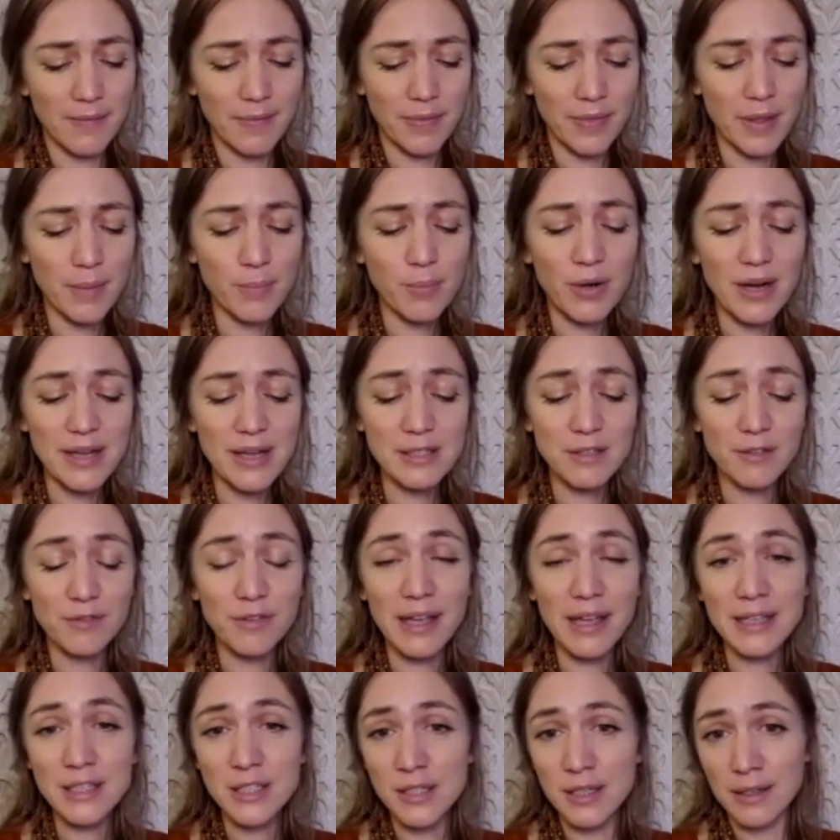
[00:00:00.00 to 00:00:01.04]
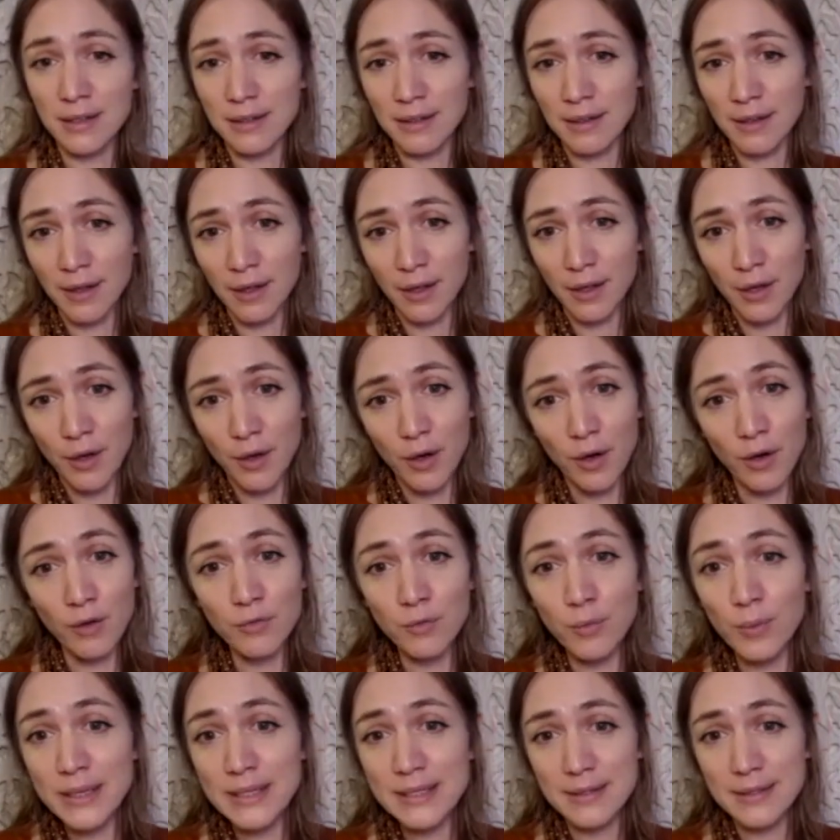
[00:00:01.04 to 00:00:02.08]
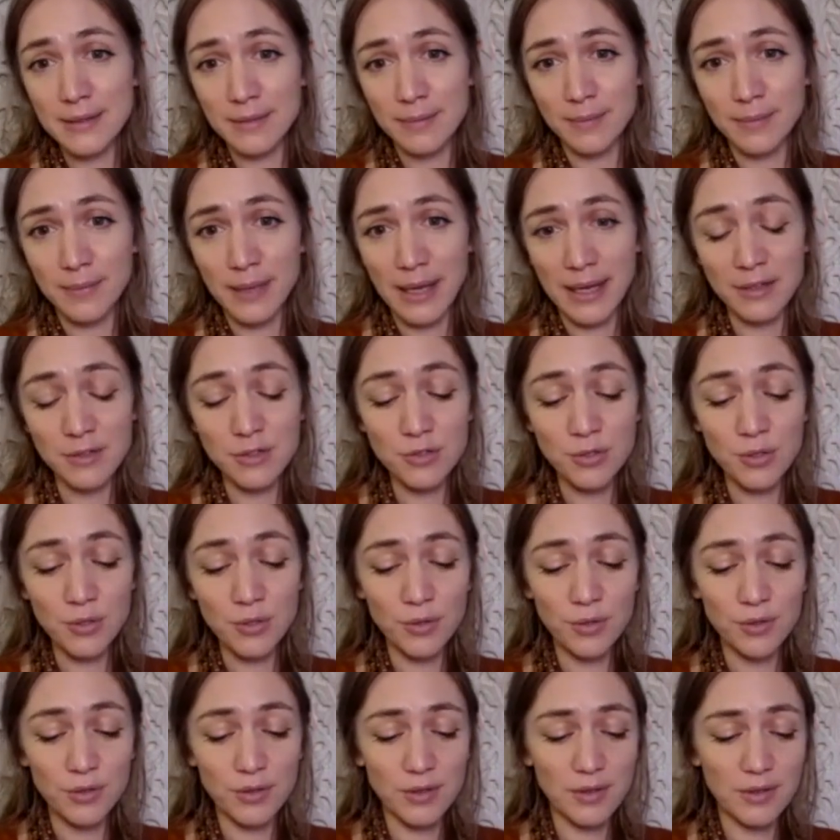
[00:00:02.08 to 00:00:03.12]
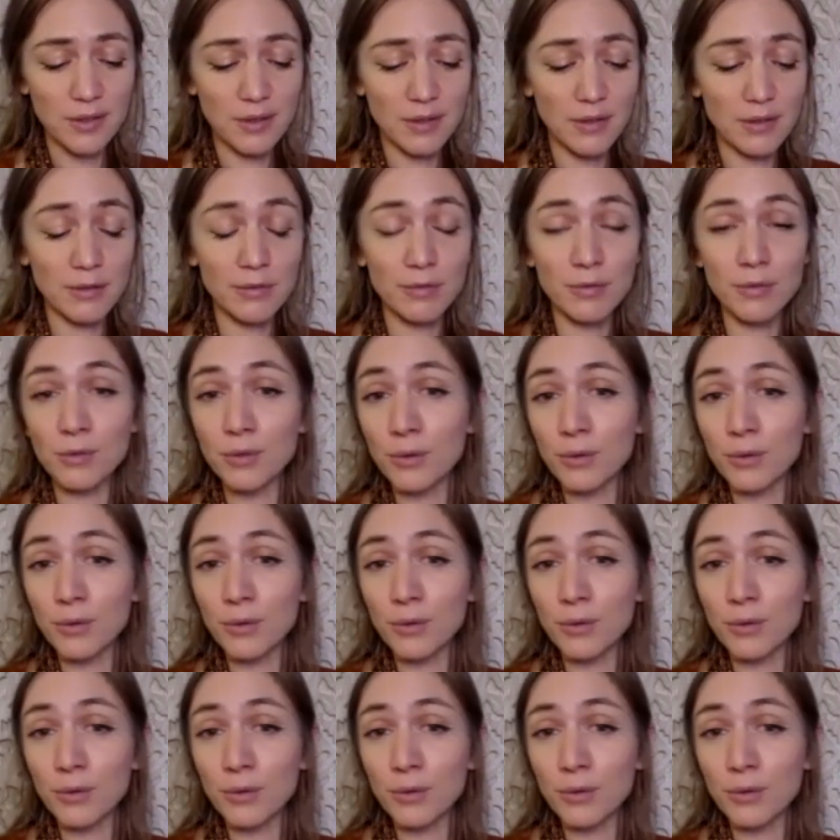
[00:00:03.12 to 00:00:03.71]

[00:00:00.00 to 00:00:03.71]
the preservation of wisdom and truth through